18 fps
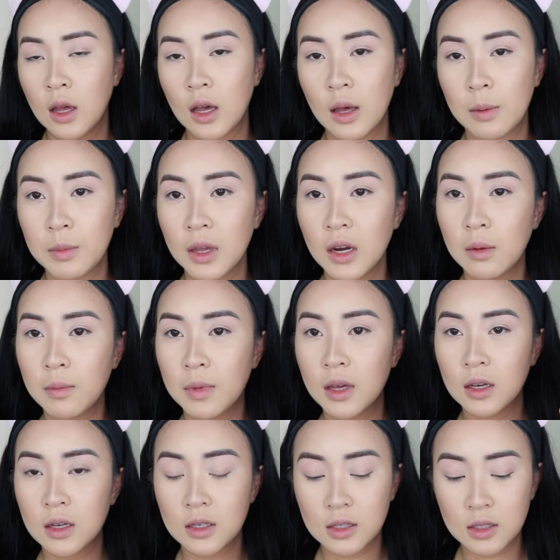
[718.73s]
I'm gonna
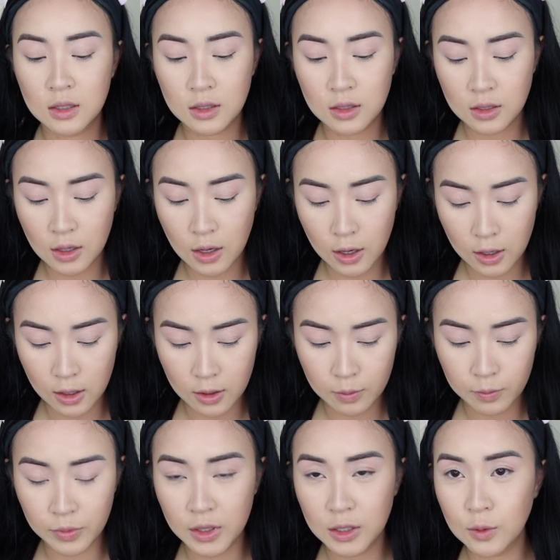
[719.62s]
mix,
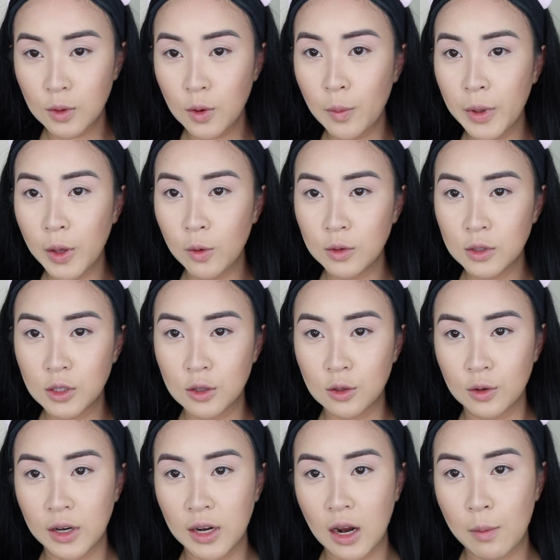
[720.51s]
this one holds
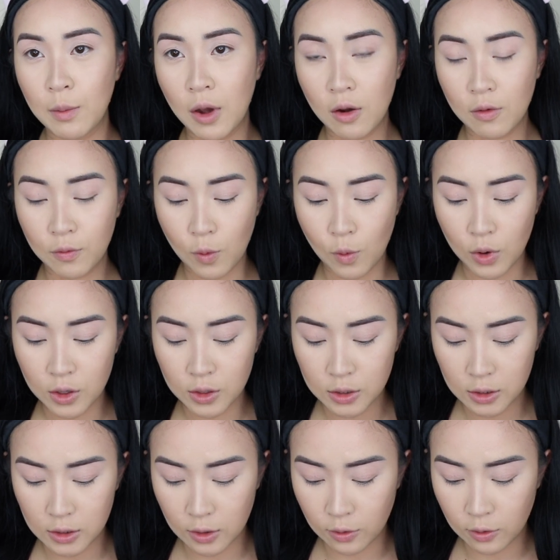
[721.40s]
3 and I bought 4,
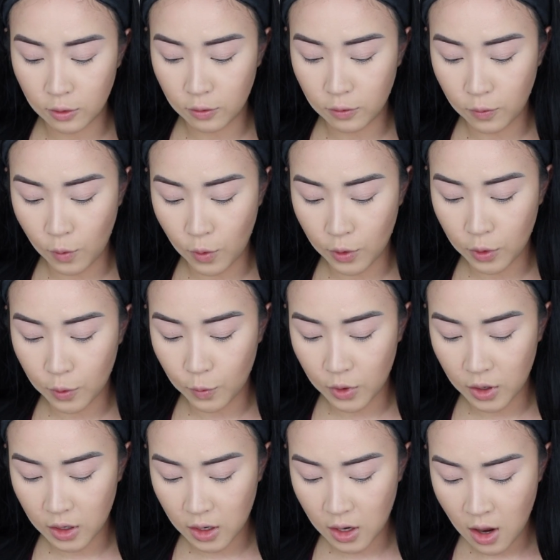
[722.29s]
so the 4th
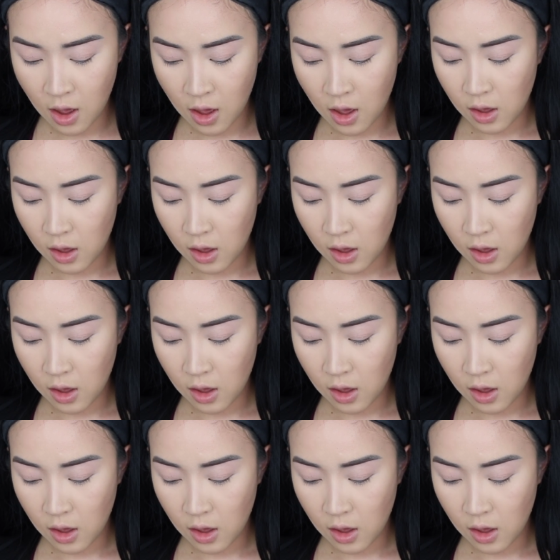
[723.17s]
one